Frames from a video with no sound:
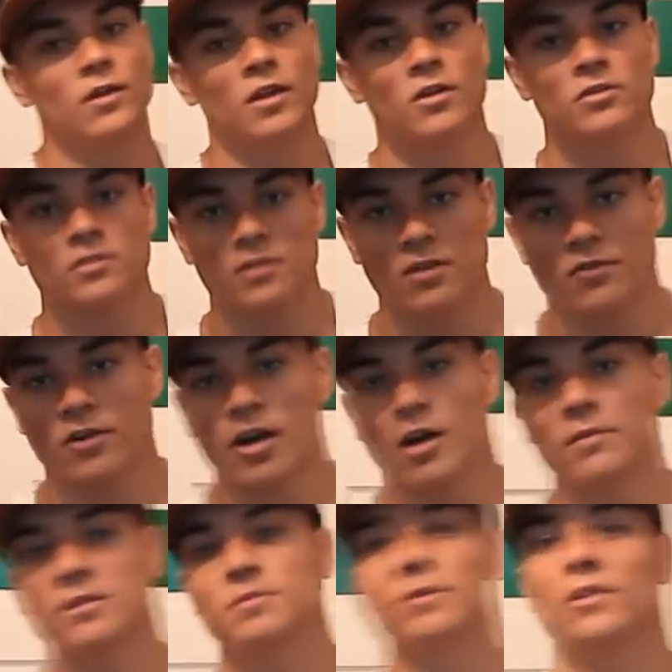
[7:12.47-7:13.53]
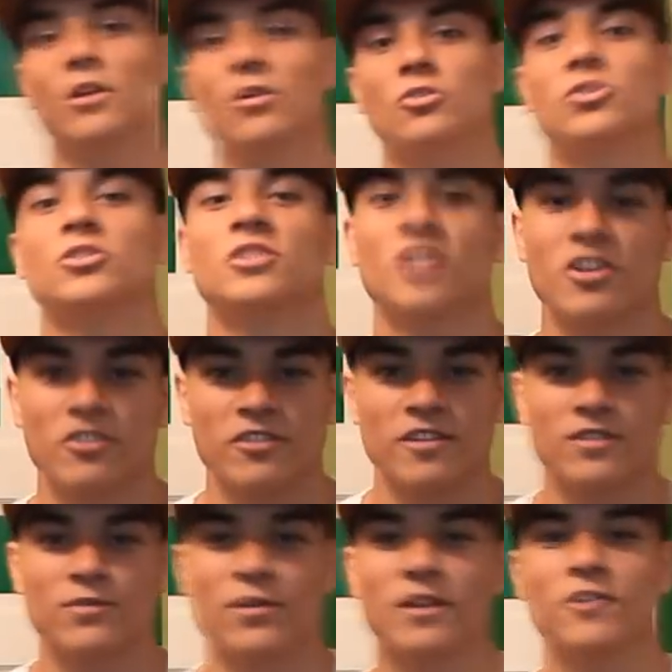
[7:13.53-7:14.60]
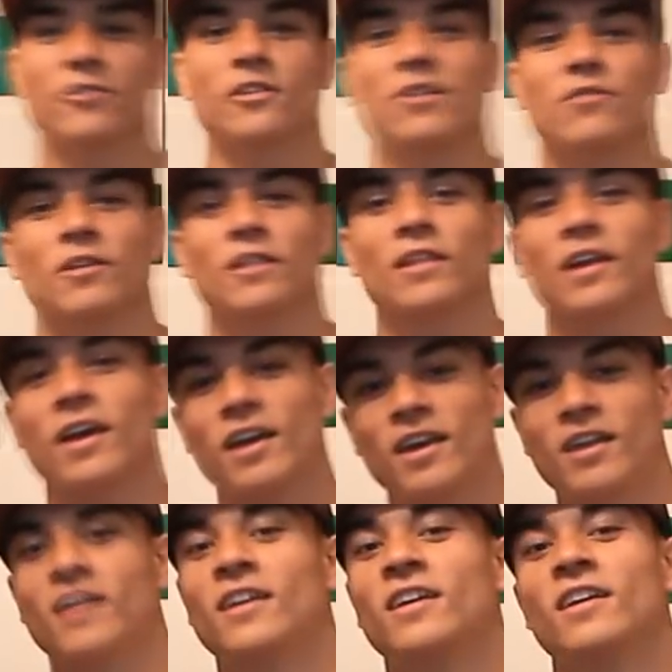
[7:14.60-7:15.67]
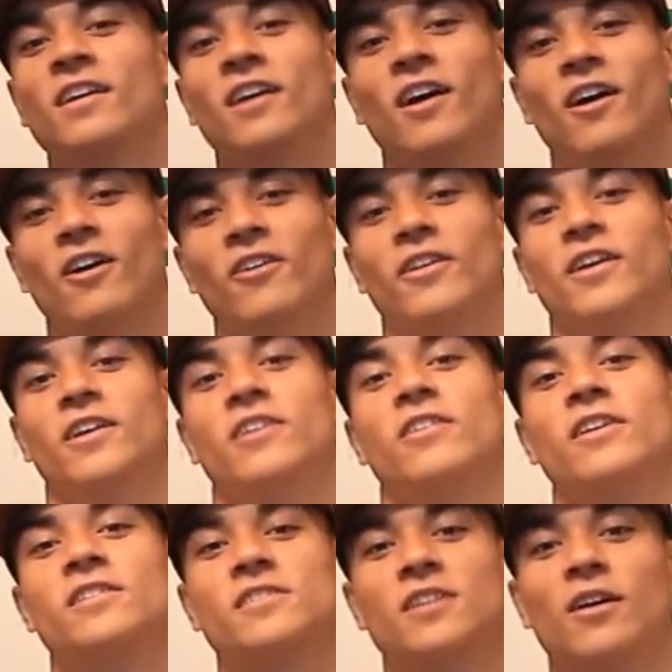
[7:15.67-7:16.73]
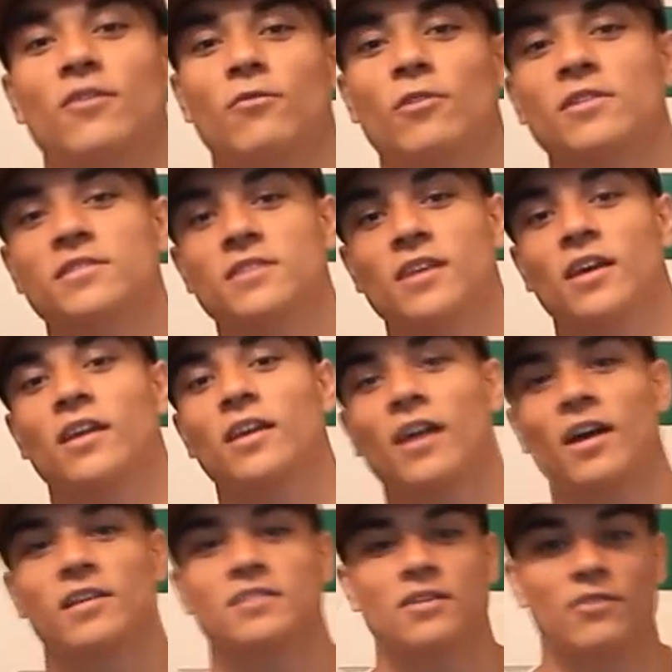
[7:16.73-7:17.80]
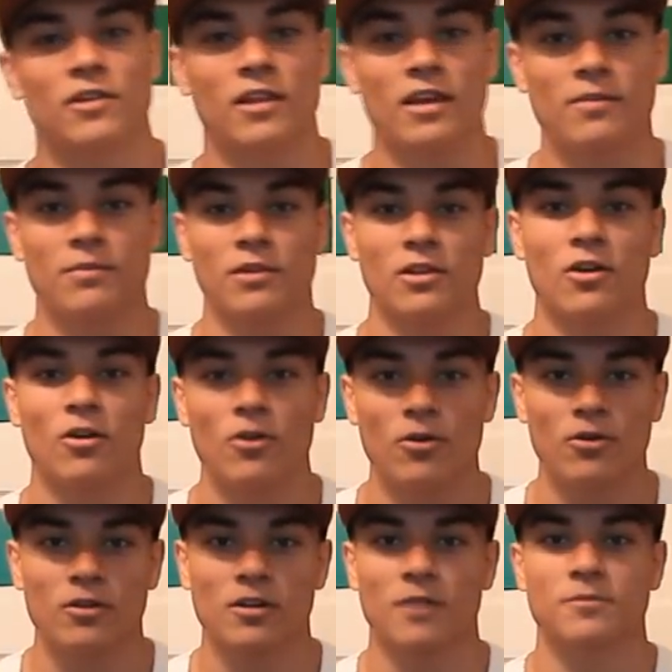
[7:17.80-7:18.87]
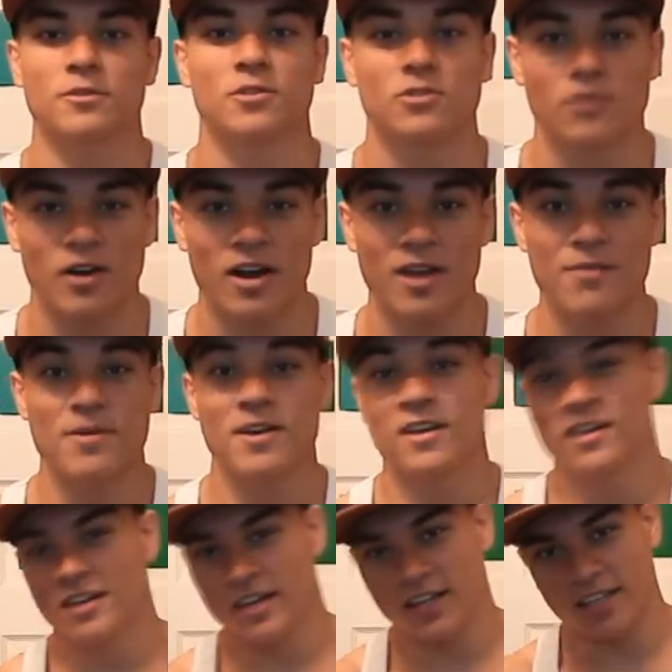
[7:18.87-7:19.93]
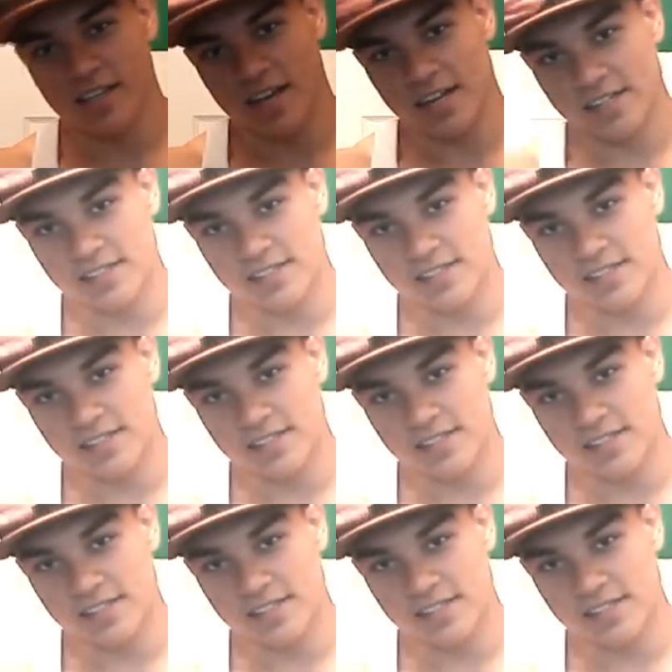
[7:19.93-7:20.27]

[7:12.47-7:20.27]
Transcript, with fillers: videos, leave comments below, share this video, leave a like, all that great stuff. Once again guys, leave a like below, subscribe, and get